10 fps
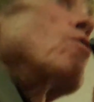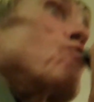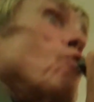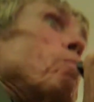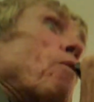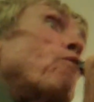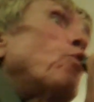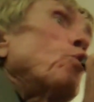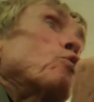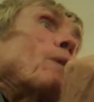
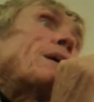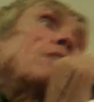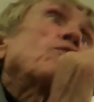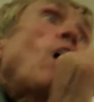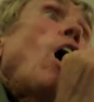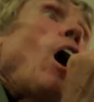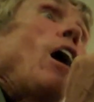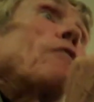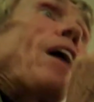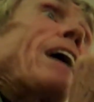superfood greens,
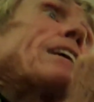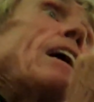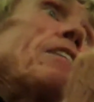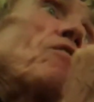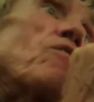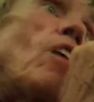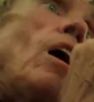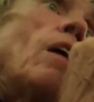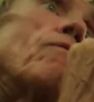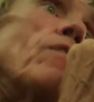all that kind of
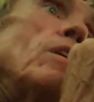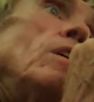stuff.